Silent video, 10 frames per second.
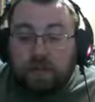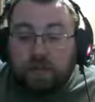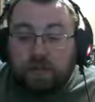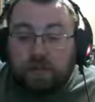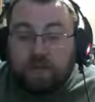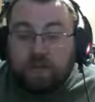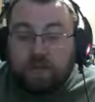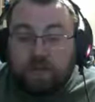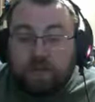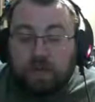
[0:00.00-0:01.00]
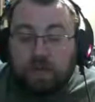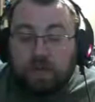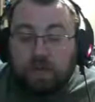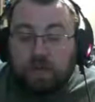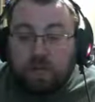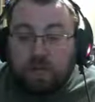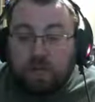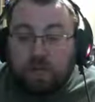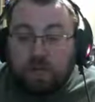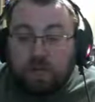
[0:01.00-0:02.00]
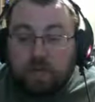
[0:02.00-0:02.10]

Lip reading: Nobody speaks.